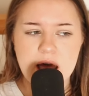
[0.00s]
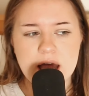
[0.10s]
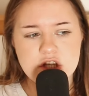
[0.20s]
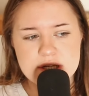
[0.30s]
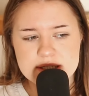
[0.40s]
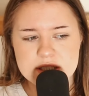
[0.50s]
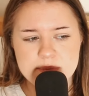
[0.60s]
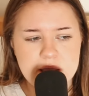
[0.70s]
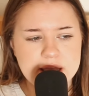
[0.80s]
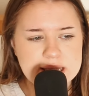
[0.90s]
And Jessica's a
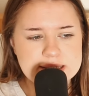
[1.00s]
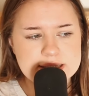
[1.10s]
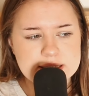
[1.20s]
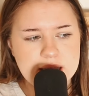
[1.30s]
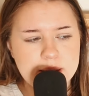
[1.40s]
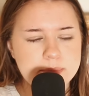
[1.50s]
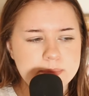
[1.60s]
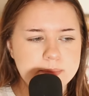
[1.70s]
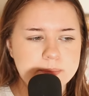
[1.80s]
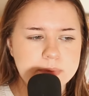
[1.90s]
bit against it
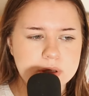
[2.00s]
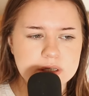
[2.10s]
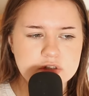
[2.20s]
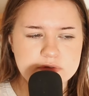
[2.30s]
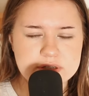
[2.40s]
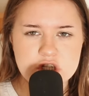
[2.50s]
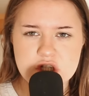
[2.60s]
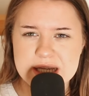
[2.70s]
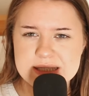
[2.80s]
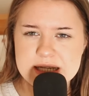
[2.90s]
because obviously she
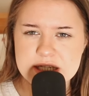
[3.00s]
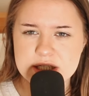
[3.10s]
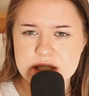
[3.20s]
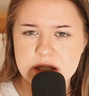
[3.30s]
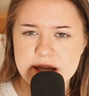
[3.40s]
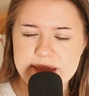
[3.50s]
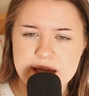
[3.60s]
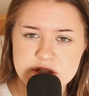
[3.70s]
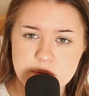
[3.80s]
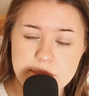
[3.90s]
has links to the night that
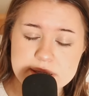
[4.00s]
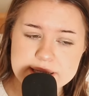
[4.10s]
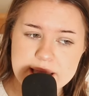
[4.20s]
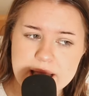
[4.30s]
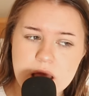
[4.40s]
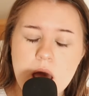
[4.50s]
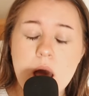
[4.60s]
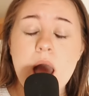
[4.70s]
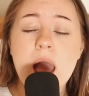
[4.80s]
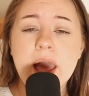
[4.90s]
Allison went missing.
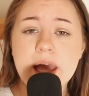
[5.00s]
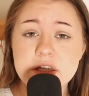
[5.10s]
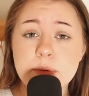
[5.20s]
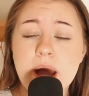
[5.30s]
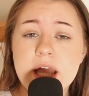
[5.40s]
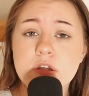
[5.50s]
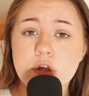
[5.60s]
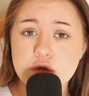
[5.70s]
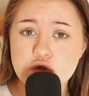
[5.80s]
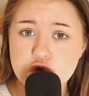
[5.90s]
Anyway,
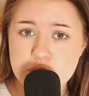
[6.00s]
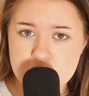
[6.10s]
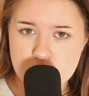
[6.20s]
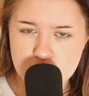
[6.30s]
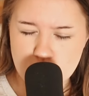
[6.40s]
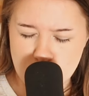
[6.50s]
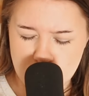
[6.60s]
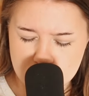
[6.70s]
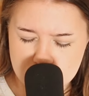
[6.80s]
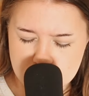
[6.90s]
long story
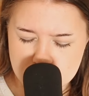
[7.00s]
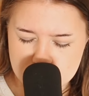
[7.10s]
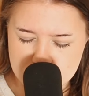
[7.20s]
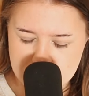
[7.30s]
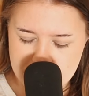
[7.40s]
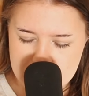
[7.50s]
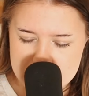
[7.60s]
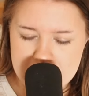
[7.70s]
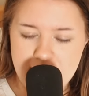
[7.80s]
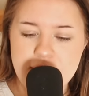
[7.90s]
short, all
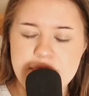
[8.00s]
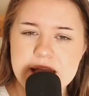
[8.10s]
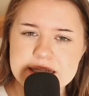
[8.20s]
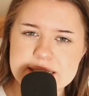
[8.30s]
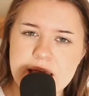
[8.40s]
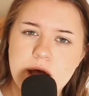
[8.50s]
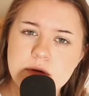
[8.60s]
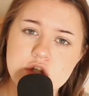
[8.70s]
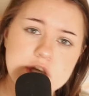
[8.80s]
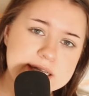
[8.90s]
right, they tell
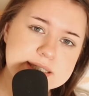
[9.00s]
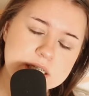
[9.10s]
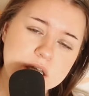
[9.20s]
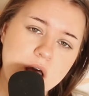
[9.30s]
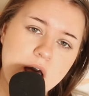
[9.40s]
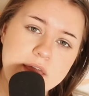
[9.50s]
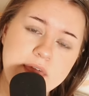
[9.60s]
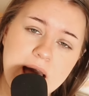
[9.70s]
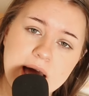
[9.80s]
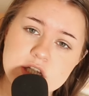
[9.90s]
Jessica
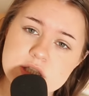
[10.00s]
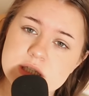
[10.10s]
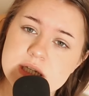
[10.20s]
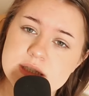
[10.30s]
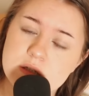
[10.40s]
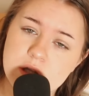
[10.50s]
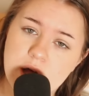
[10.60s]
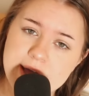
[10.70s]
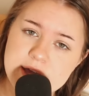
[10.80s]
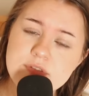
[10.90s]
that Allison is
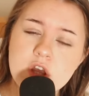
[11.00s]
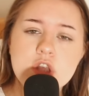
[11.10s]
alive.